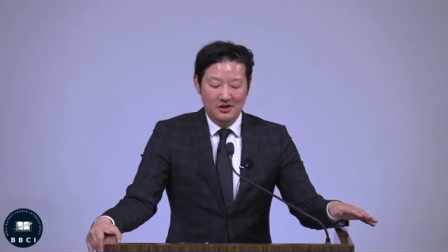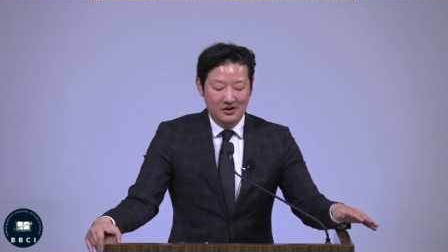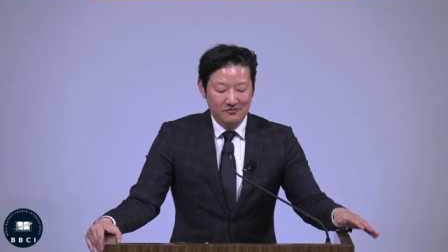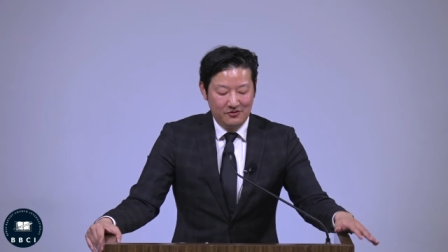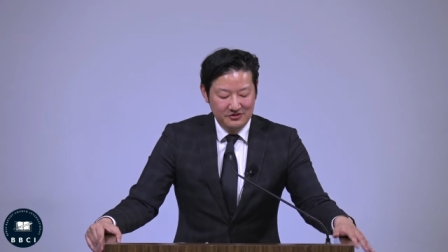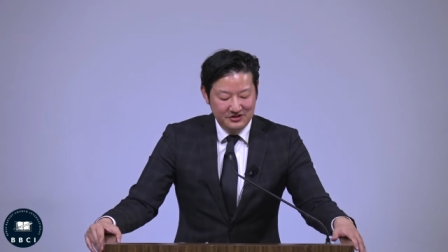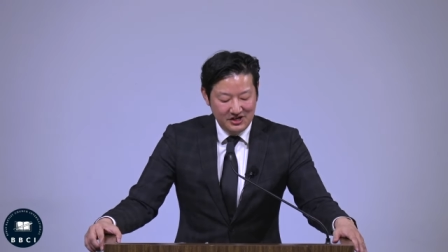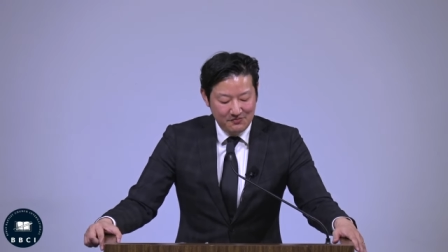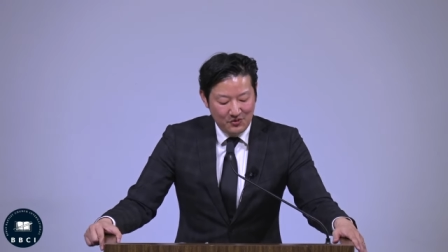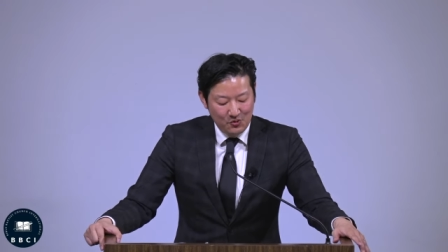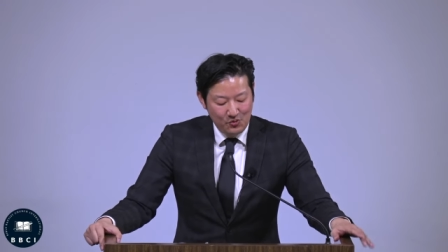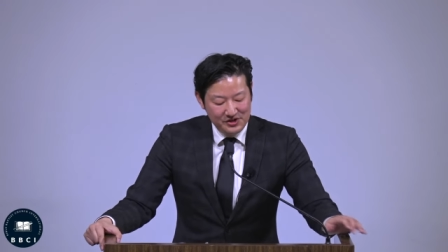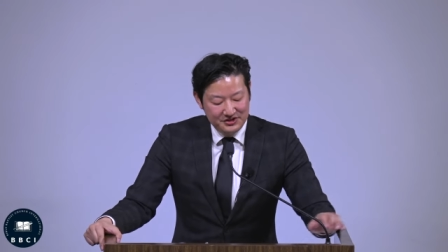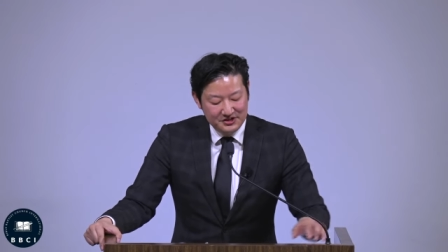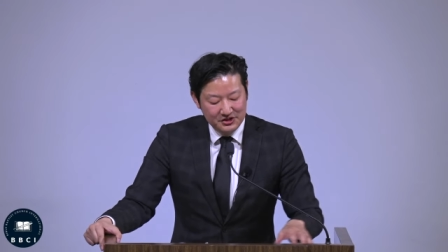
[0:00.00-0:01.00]
For example,
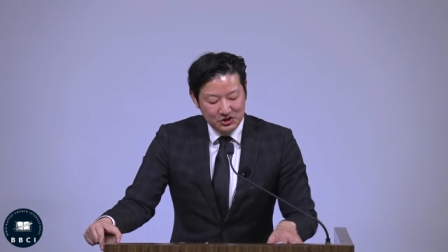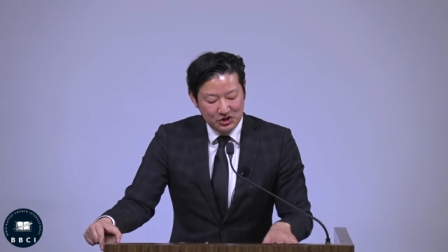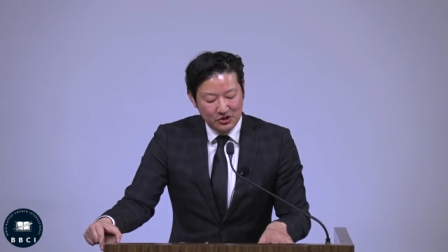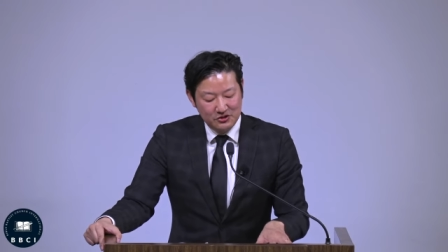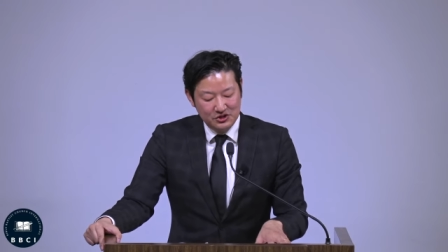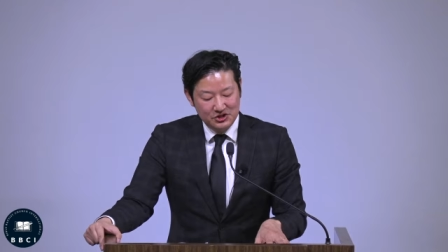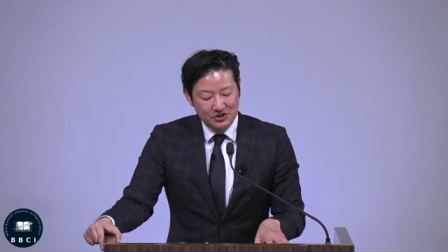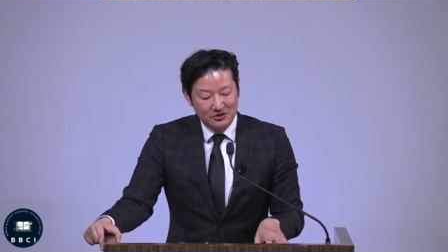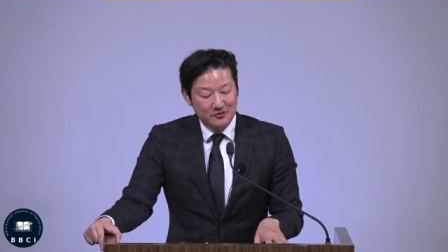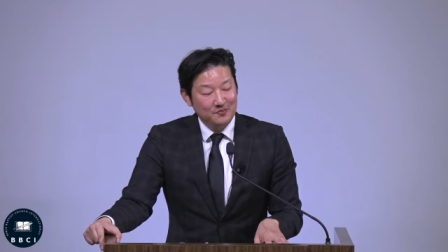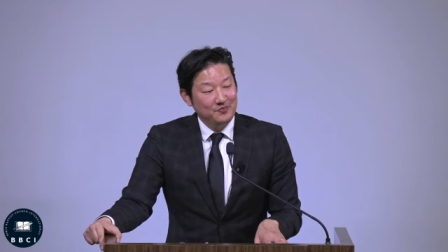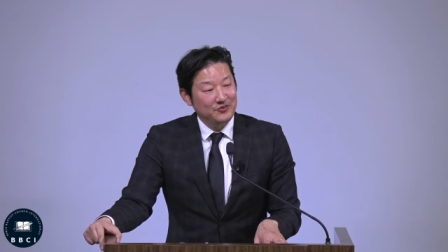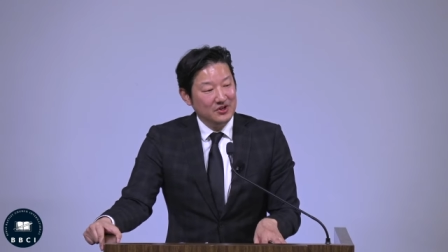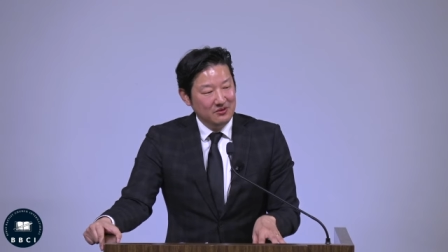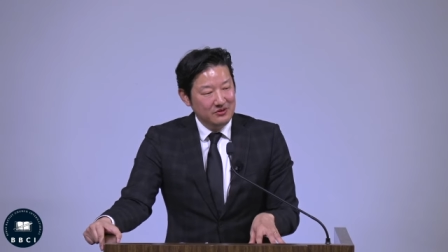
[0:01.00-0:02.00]
Winston Churchill,
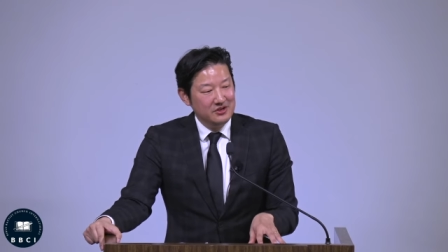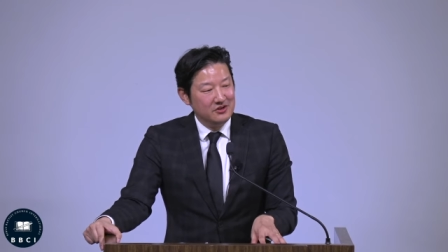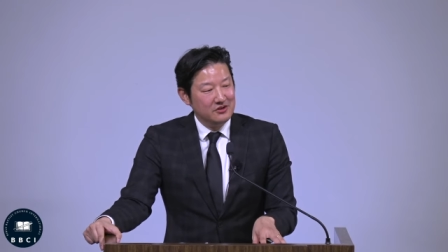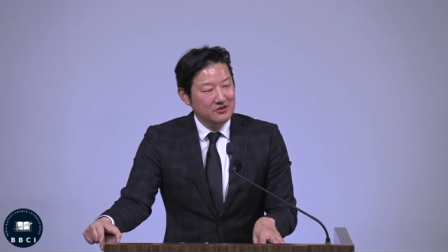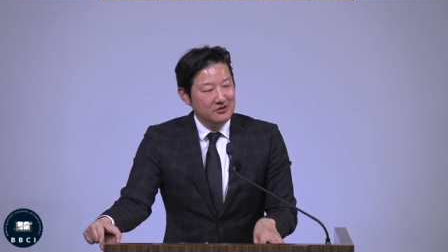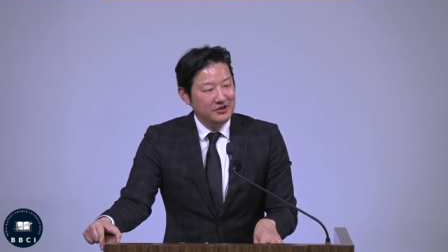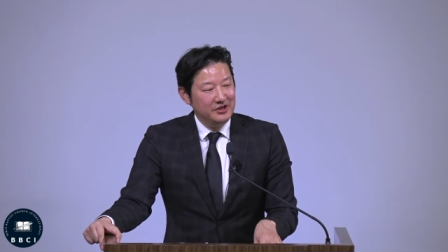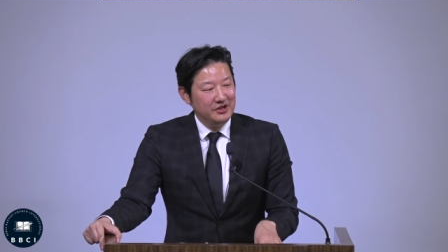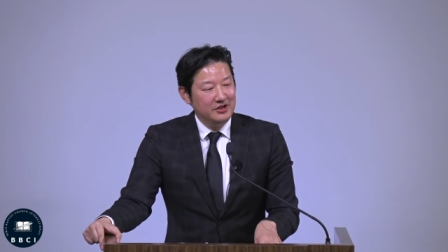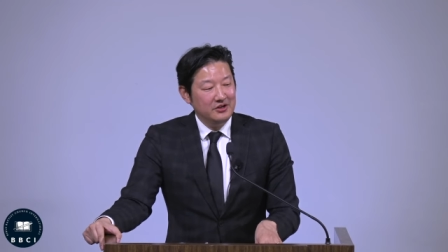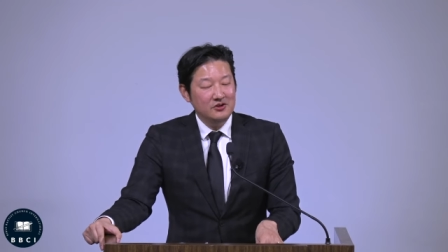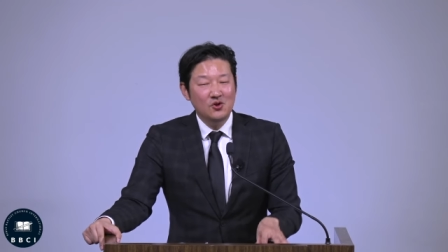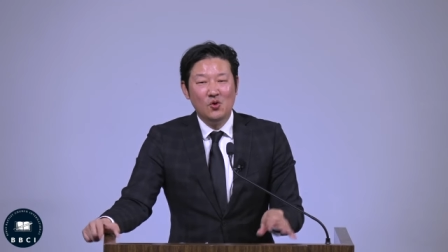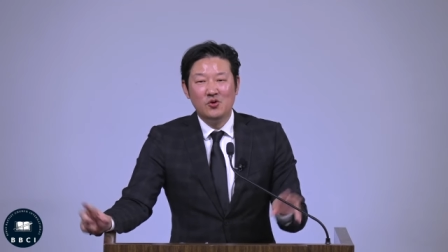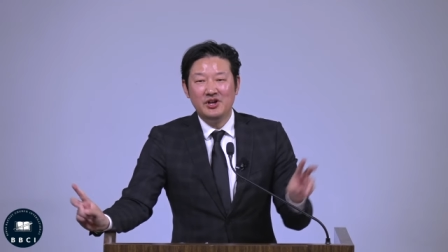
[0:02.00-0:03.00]
we know,
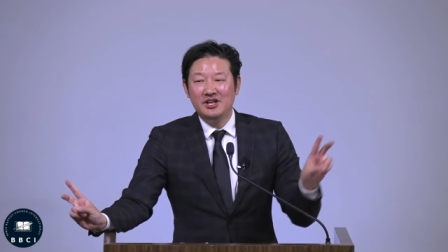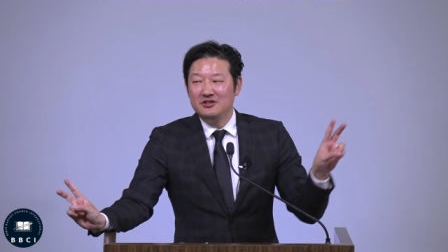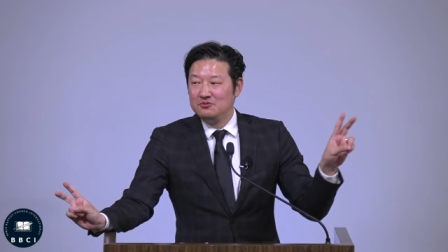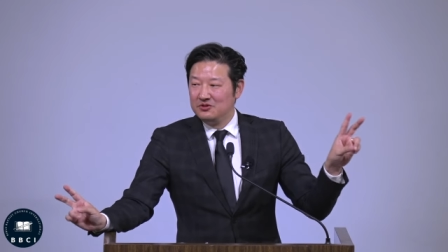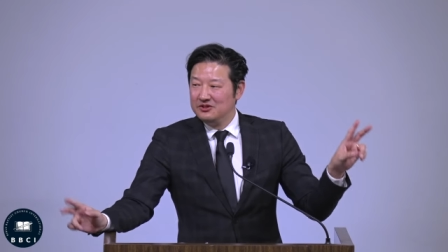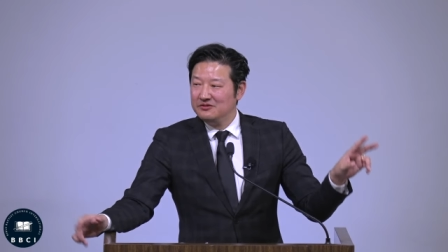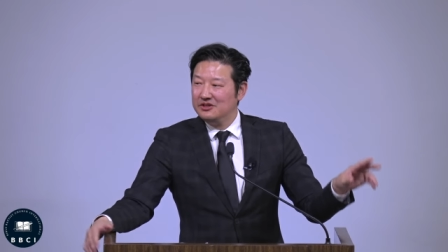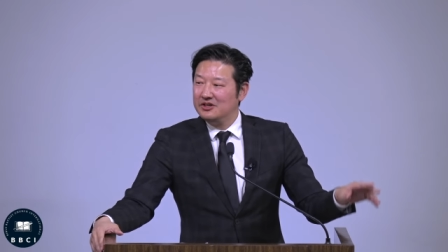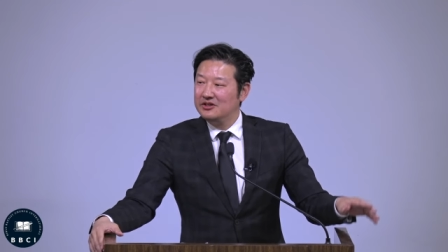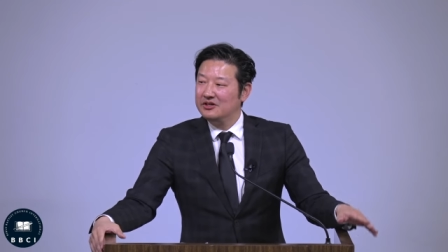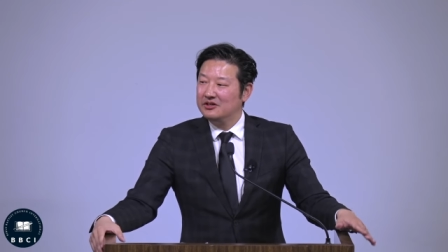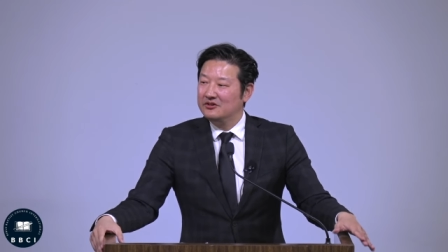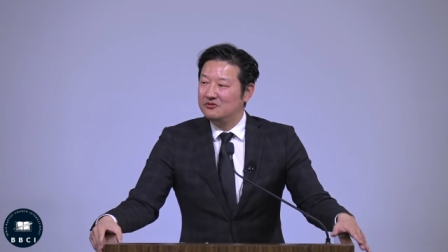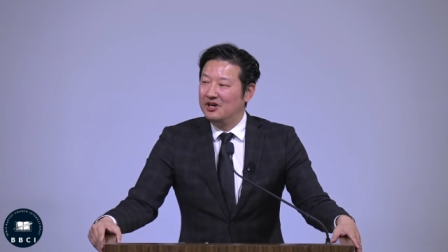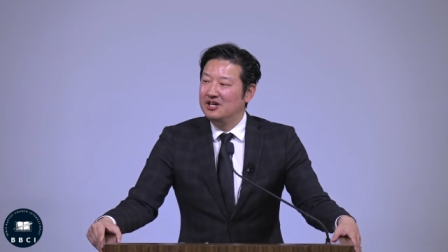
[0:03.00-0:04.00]
known as one of the
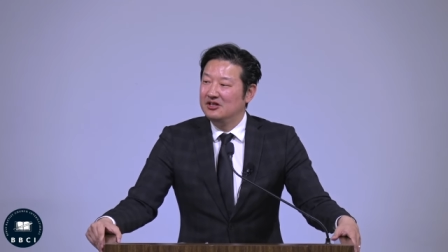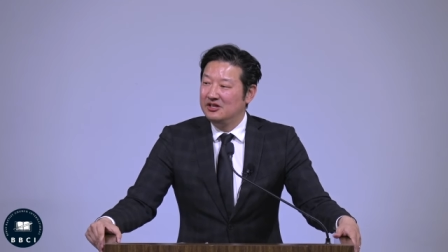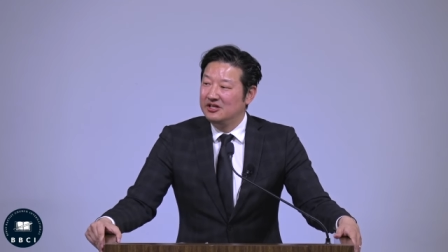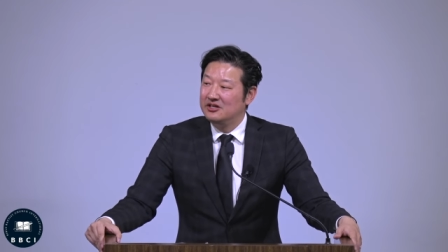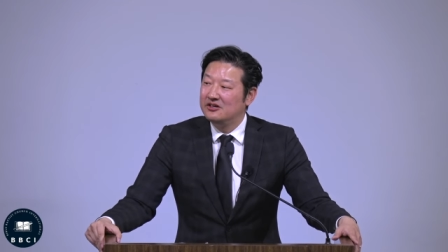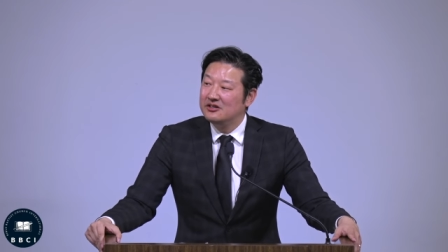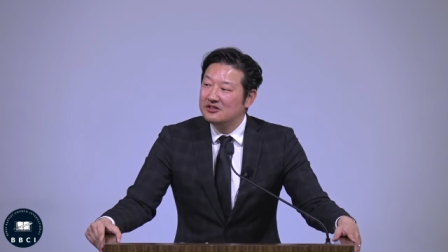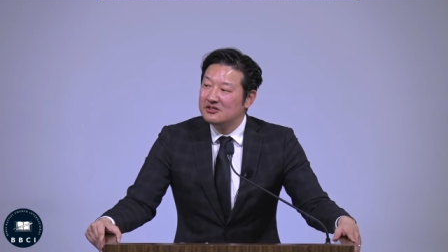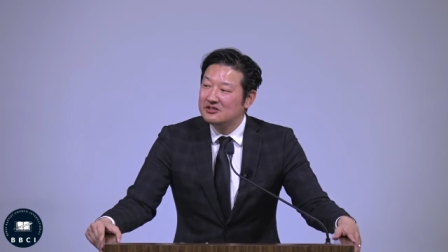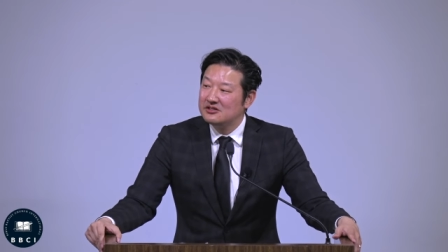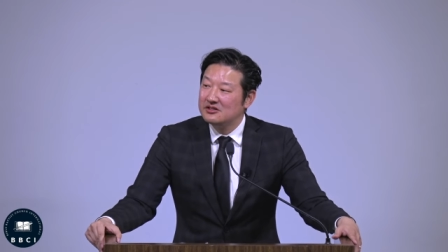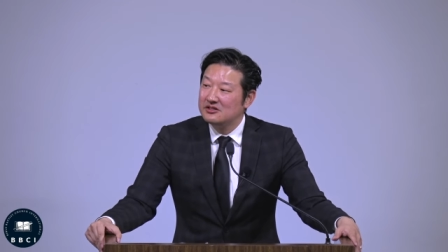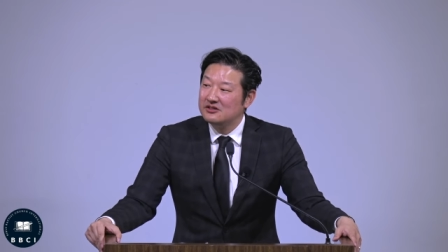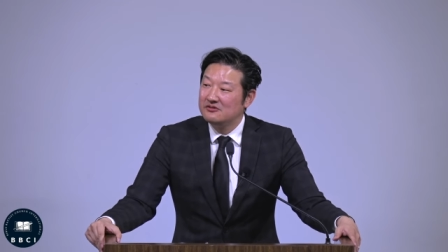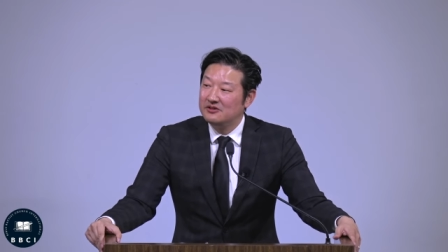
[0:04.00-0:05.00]
great leaders,
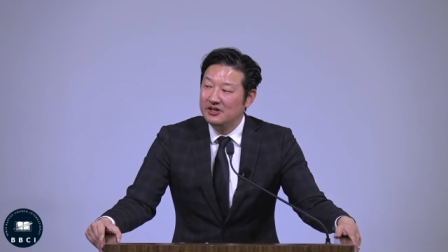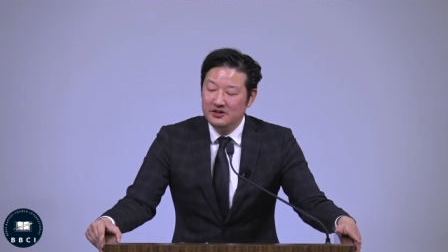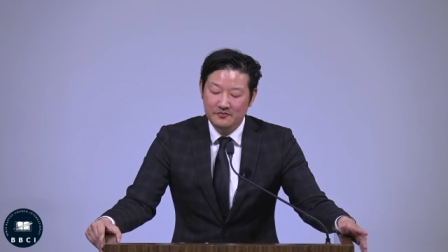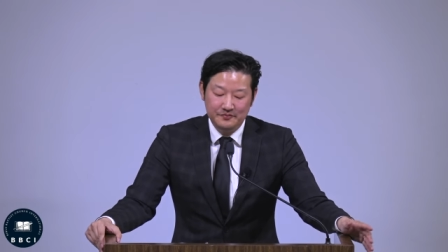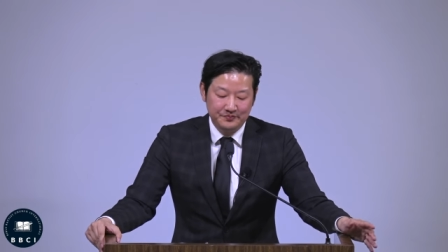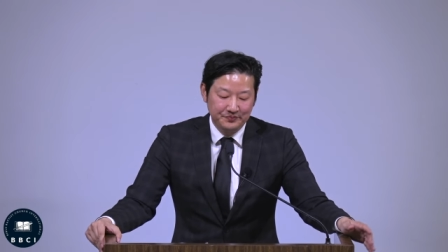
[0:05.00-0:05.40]
right?